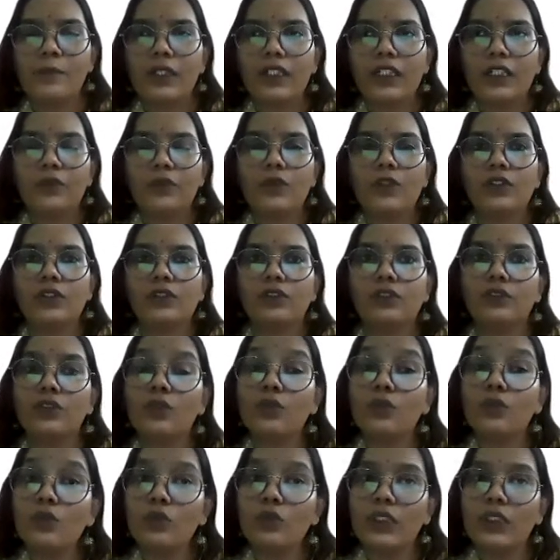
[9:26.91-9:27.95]
but it was
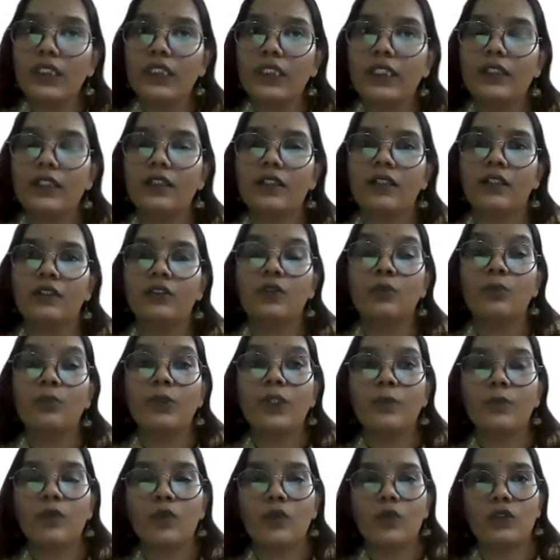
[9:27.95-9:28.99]
through the
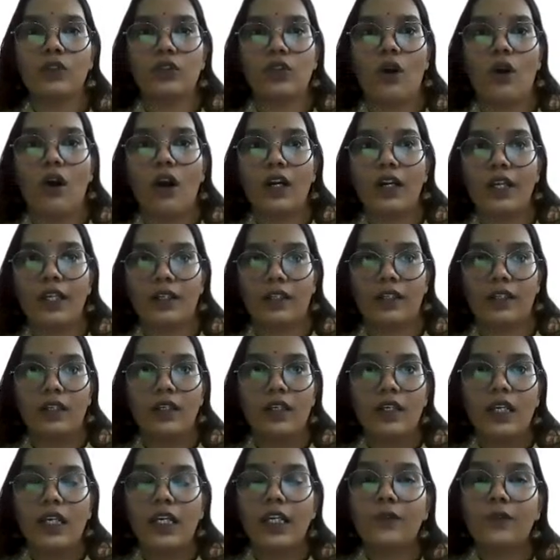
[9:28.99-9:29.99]
Supreme Court's order.